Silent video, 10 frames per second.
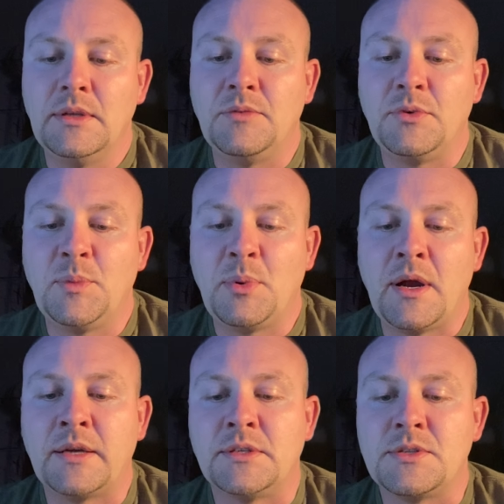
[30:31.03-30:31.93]
If you're
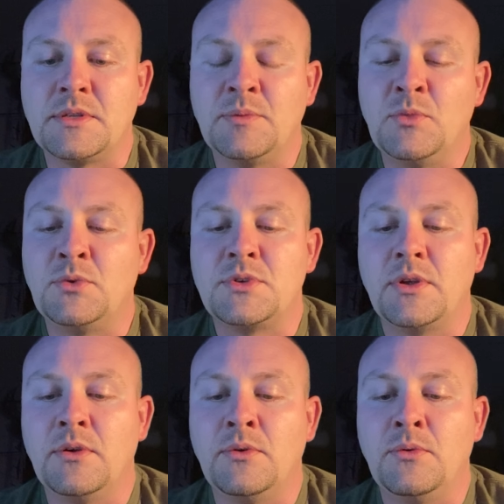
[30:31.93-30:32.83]
practicing Morse
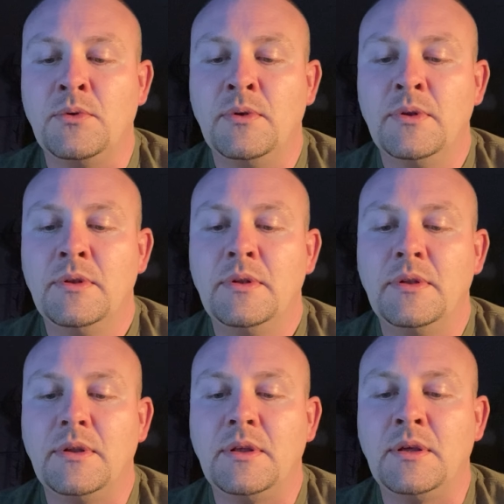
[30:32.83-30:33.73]
code
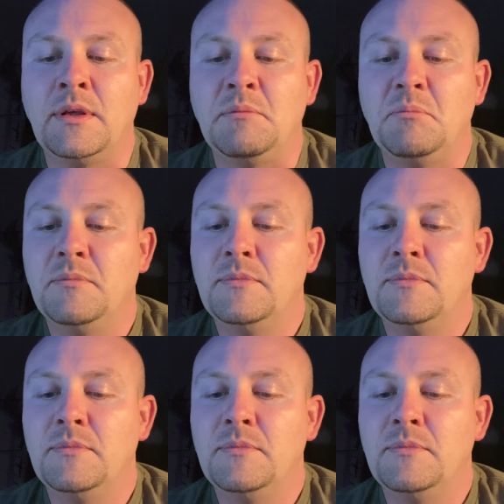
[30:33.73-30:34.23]
at